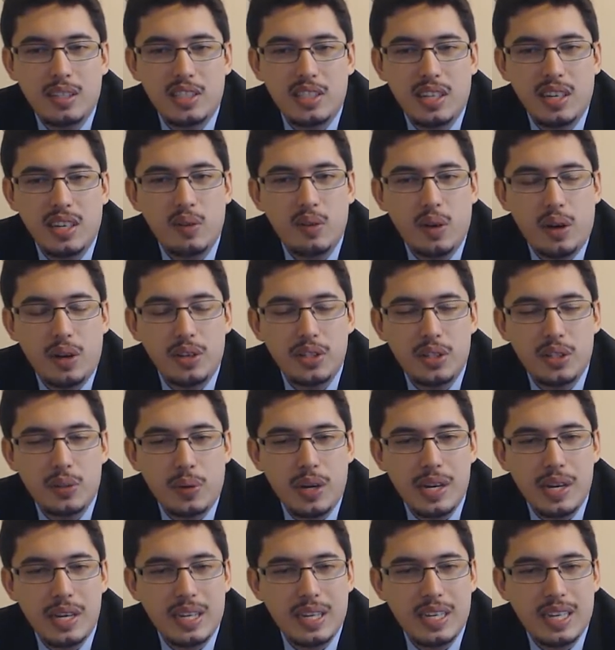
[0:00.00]
Shame for
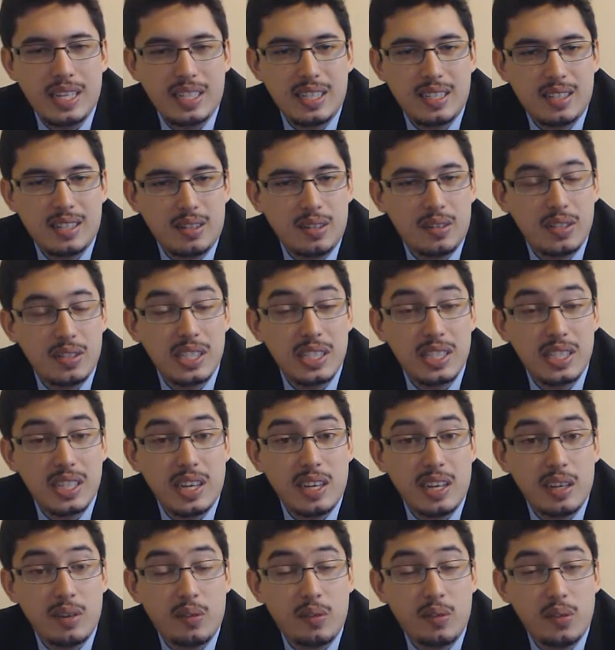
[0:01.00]
Hunter 8, they had kind of
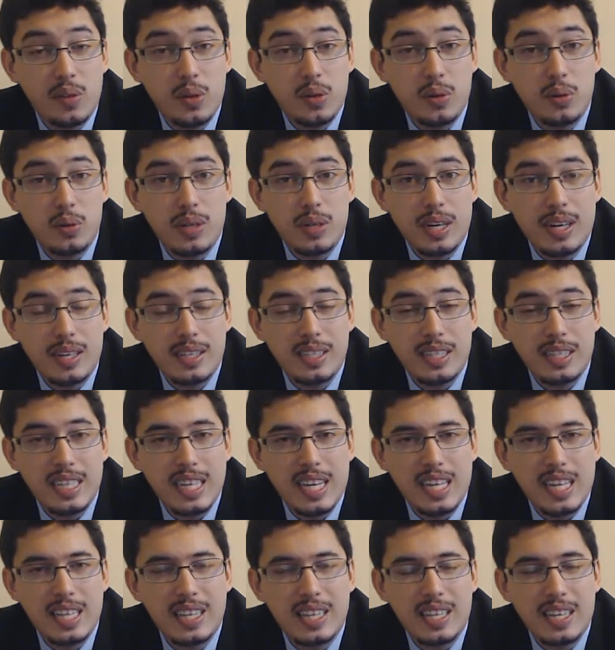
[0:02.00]
saved fuel at
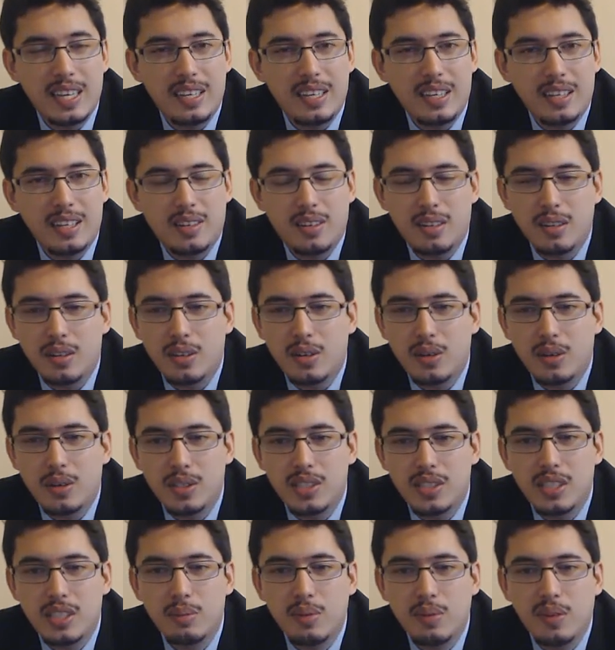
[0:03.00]
the end there, and that kind of
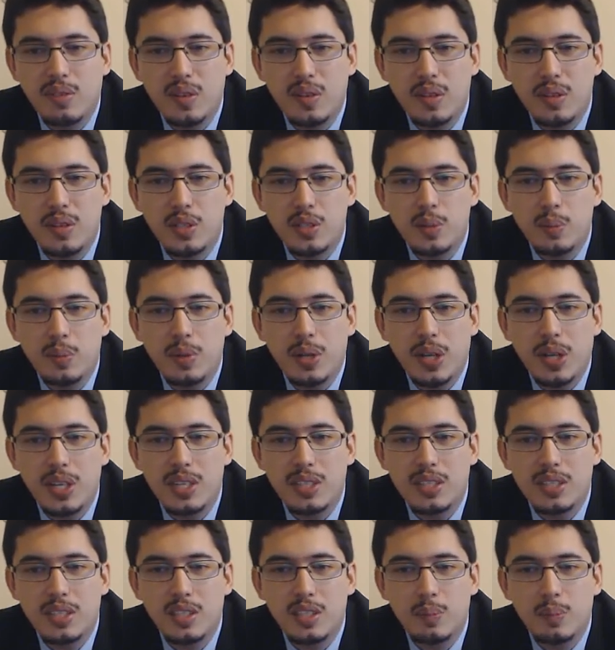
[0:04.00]
cost him a few
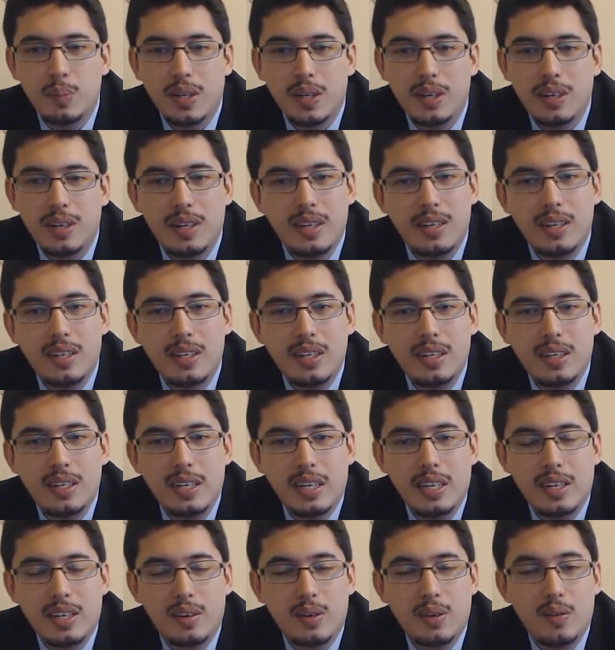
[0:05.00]
places, but
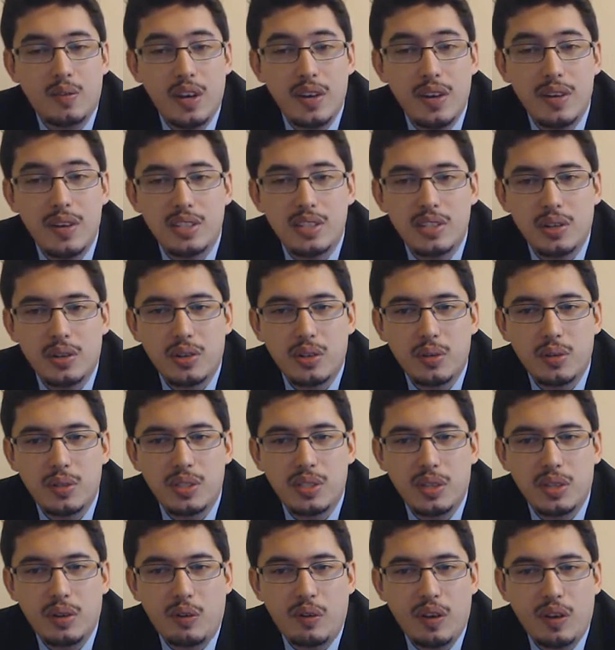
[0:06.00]
very solid
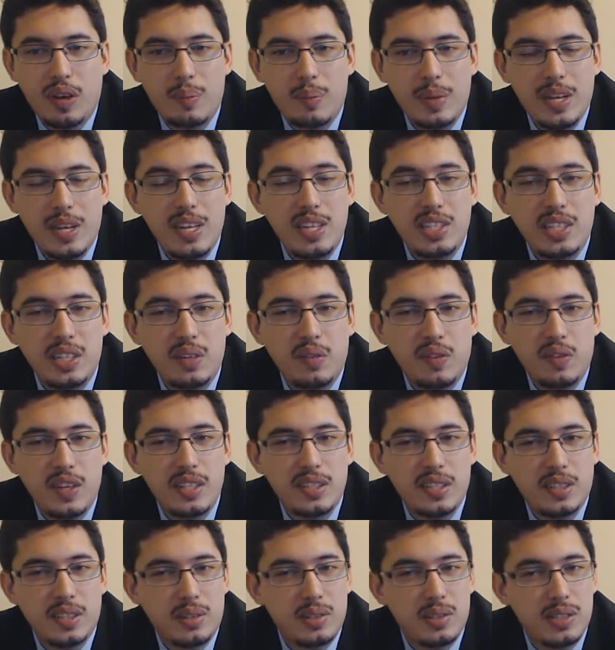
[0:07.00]
result for him. EJ
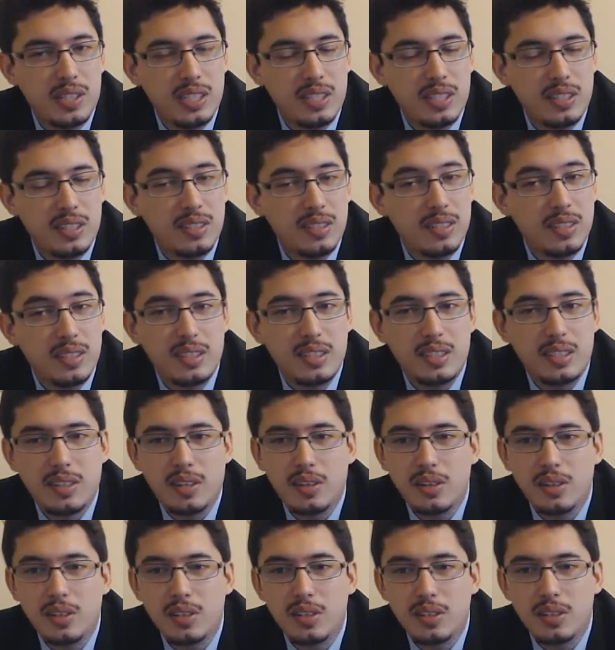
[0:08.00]
Viso continuing,
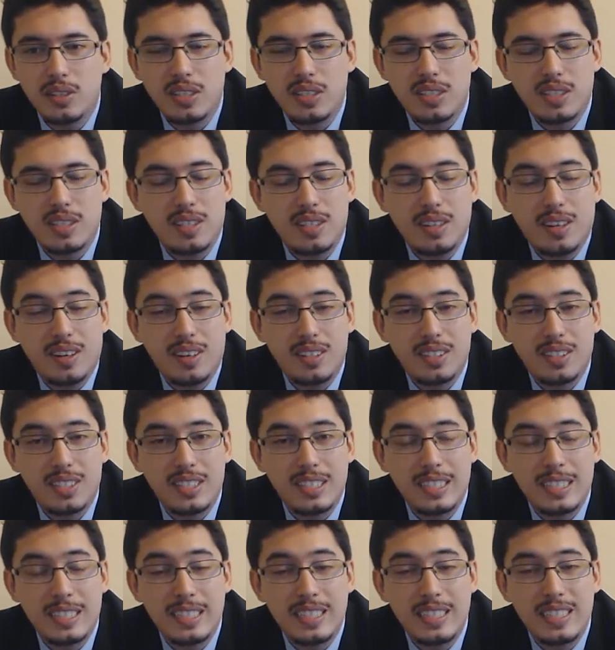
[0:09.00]
a good start
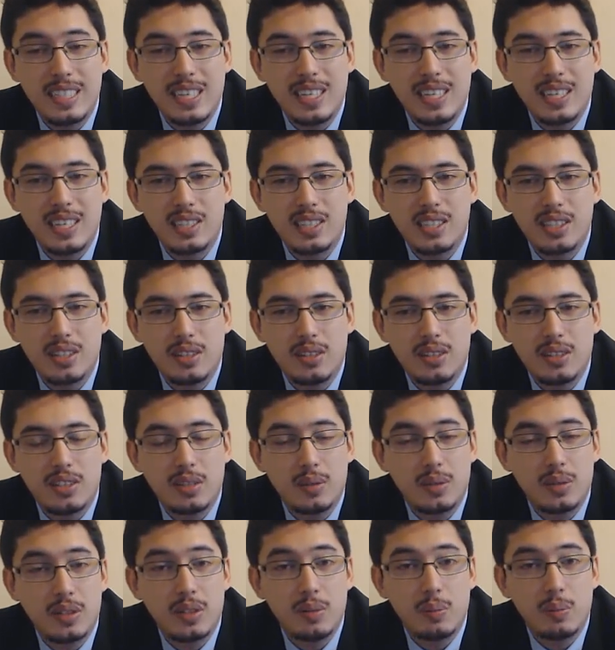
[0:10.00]
to the year, showing
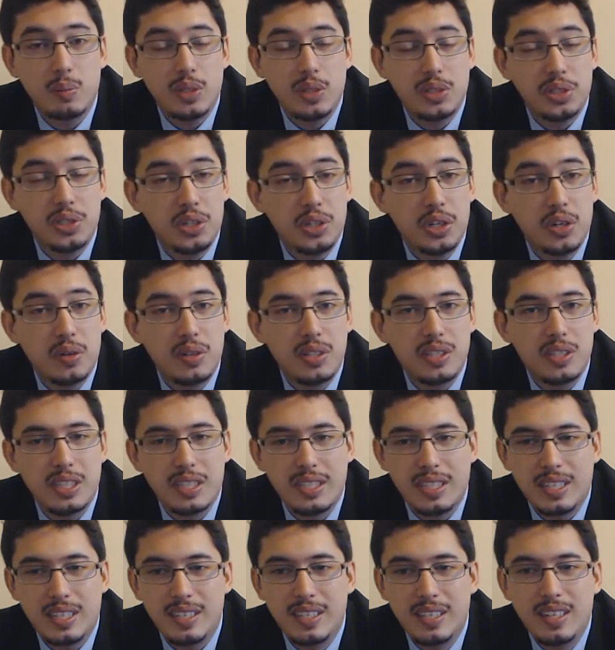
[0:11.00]
some good
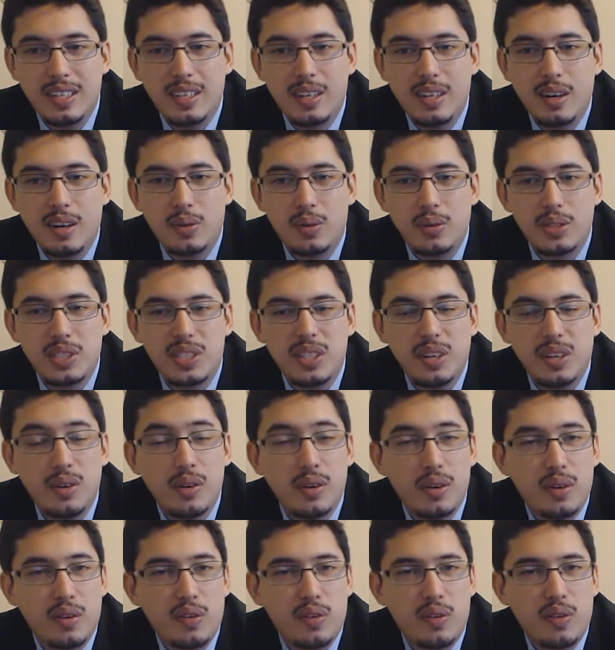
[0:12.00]
maturity, and of course
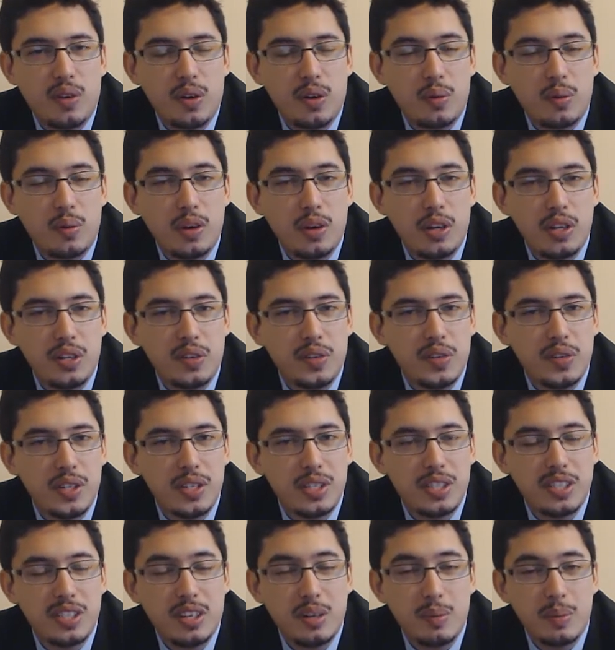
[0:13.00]
starting on the front row his
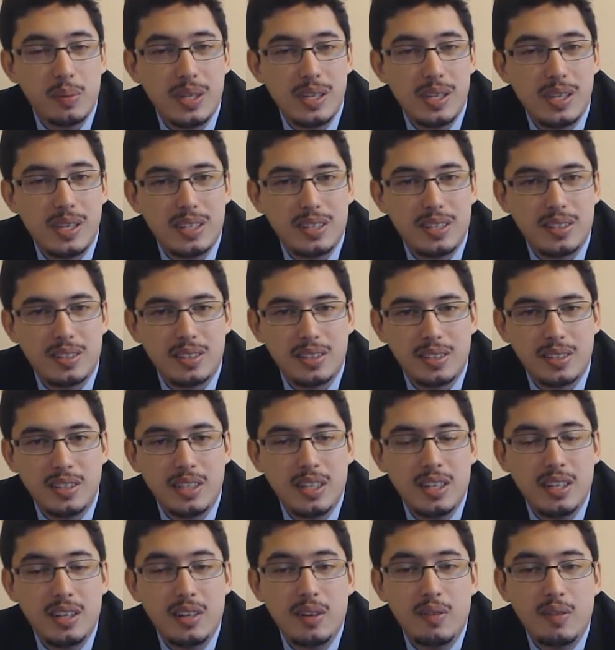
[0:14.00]
first time in IndyCar, so
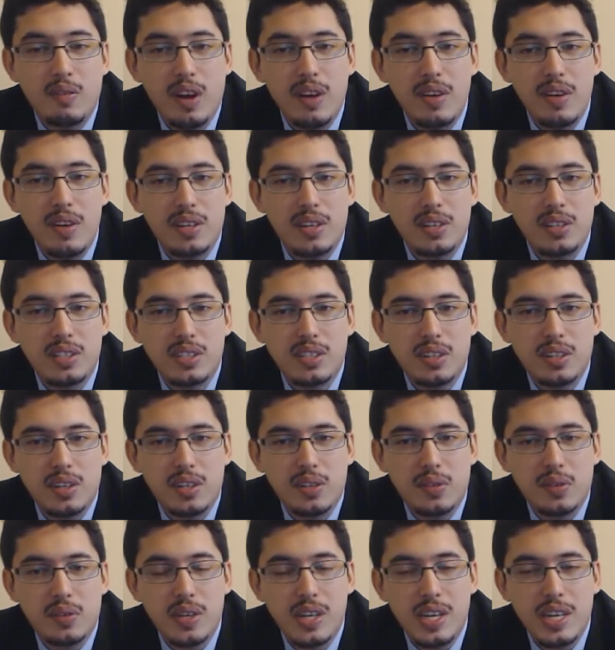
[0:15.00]
very good
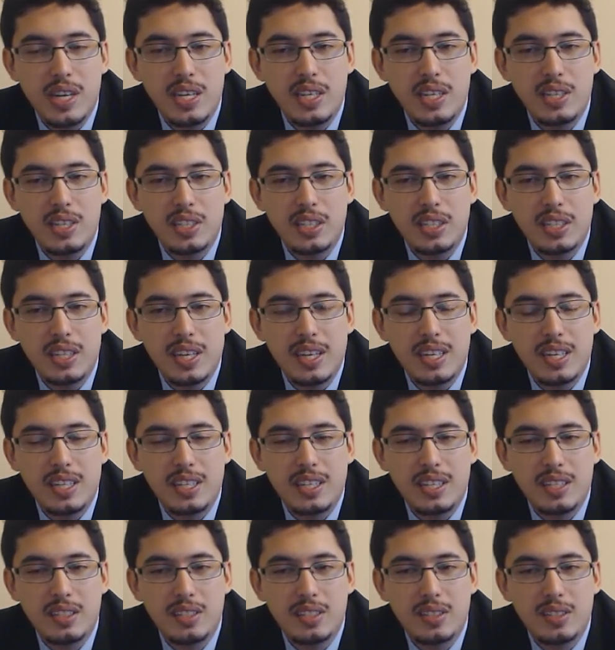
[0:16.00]
signs for EJ
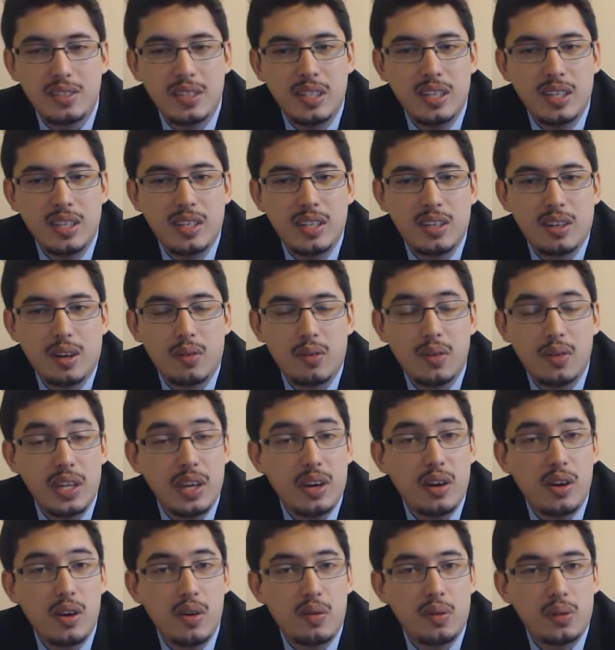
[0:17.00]
heading into kind of
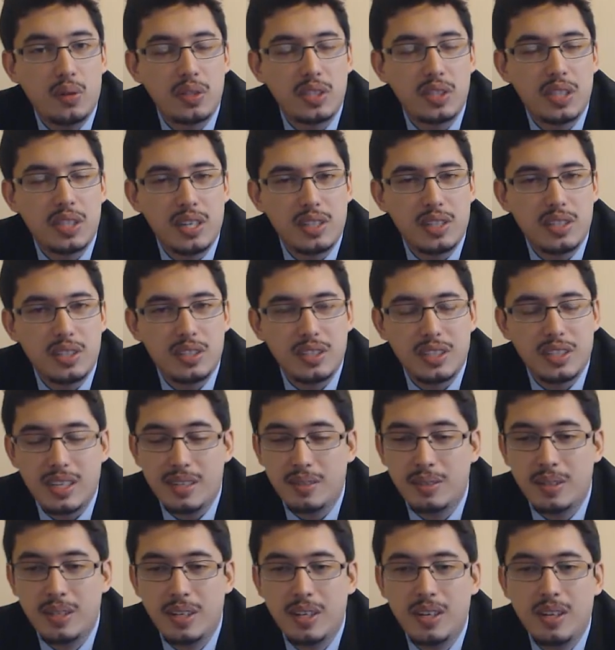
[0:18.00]
the oval section
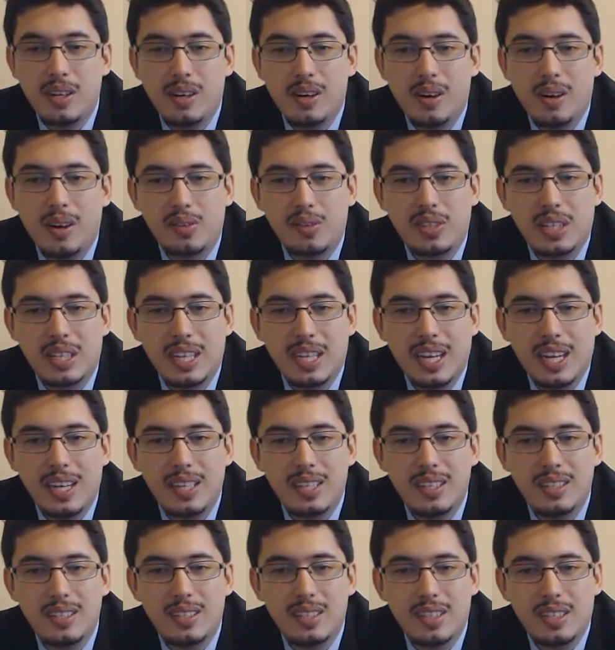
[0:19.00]
now of the
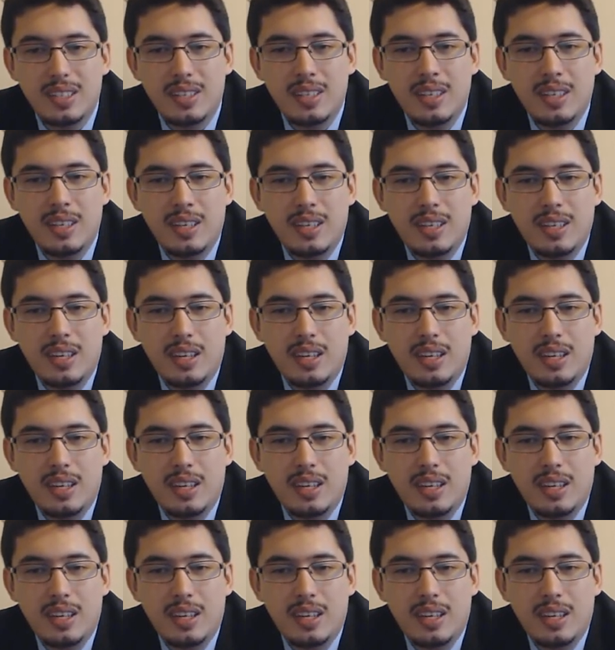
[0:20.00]
calendar.